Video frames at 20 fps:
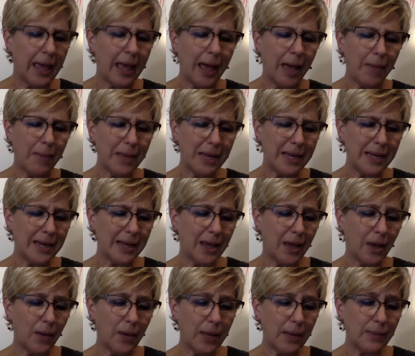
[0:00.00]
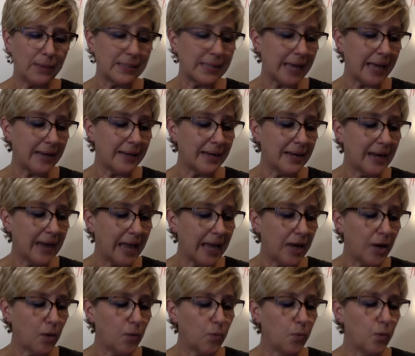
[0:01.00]
A minute ago he was acting like
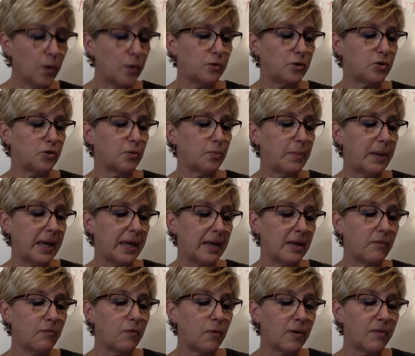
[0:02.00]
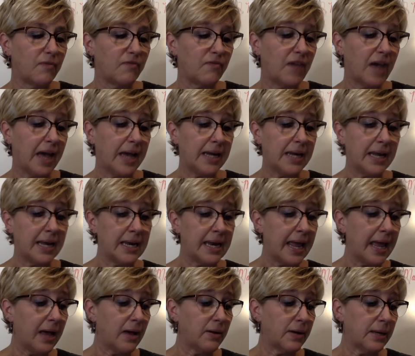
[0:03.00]
a rooster begging for a fight, and
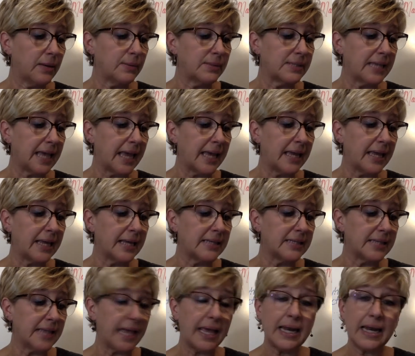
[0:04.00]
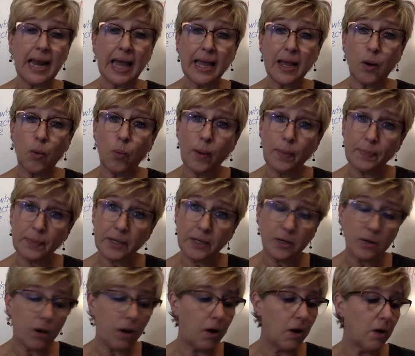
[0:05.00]
now he was hanging his head like a whipped
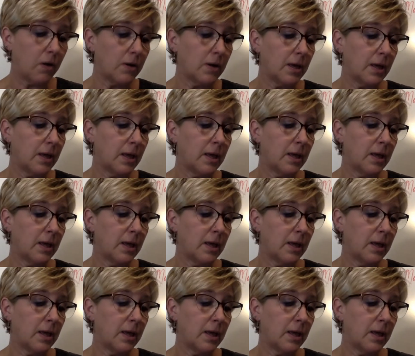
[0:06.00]
dog.